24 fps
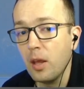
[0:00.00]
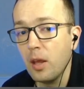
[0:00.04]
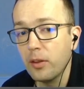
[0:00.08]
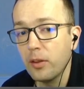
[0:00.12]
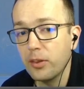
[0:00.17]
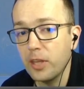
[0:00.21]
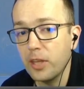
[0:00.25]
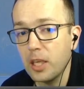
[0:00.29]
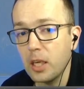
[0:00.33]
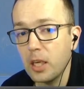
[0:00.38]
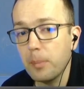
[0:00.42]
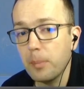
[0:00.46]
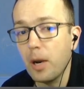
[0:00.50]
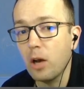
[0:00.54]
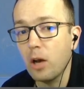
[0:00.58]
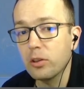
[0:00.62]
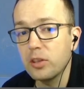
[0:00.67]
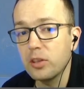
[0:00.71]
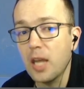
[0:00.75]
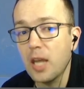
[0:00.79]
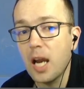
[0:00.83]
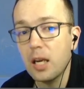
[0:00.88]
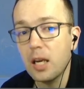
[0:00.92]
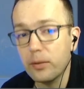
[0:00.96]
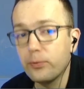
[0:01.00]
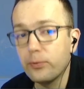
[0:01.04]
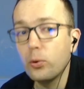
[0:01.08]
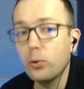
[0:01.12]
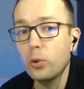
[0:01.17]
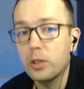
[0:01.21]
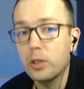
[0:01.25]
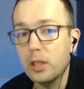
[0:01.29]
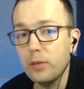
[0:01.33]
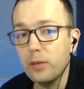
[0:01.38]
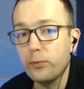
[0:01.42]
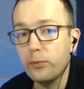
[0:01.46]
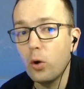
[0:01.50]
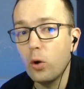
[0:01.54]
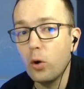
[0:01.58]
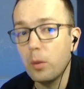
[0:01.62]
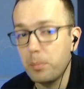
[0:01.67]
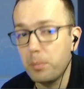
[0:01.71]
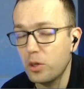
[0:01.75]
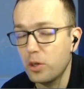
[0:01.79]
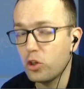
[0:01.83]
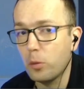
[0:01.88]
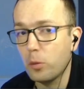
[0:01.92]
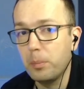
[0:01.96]
Think about knight f4, d4,
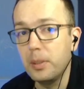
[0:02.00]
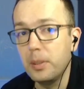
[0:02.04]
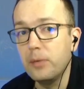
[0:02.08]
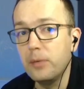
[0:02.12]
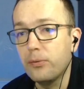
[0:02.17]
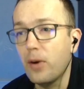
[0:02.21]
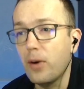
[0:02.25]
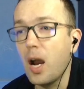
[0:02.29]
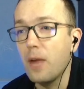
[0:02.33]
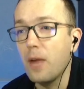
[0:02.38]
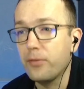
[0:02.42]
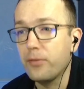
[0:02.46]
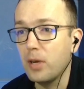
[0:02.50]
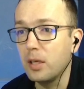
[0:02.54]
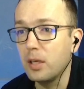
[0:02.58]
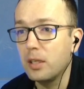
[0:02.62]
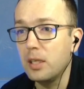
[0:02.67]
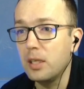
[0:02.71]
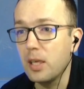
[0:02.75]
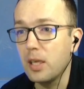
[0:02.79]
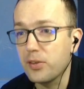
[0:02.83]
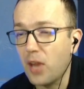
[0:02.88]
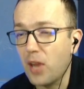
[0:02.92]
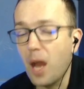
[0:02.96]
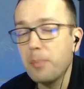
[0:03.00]
bishop b5 ideas.